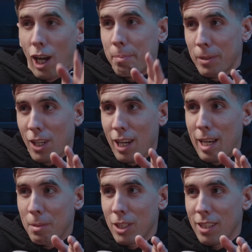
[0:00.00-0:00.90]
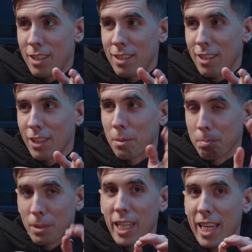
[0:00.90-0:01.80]
Oppenheimer on the
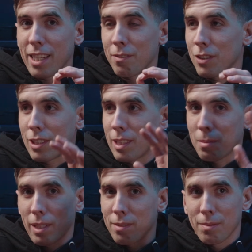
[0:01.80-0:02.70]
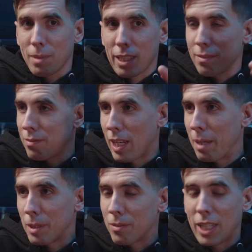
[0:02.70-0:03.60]
plane visiting my
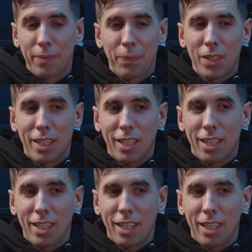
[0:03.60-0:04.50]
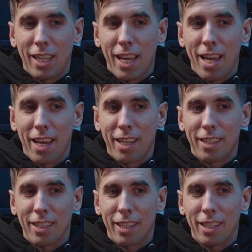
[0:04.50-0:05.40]
family, right?
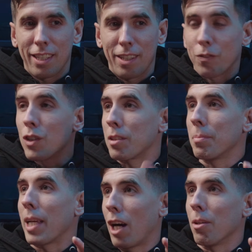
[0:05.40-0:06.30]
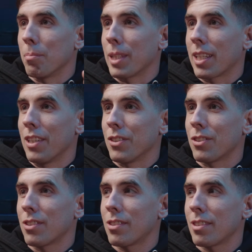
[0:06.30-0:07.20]
And it freaked me out
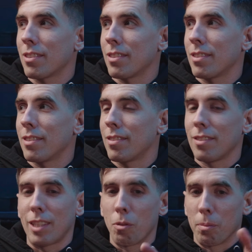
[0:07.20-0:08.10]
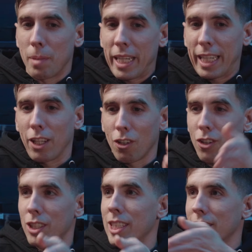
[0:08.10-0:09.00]
because they were making
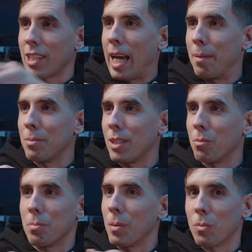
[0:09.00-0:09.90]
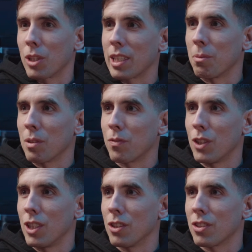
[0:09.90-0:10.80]
all these labs that we've been working with for
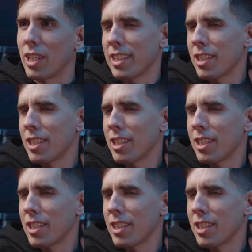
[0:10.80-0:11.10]
years, and I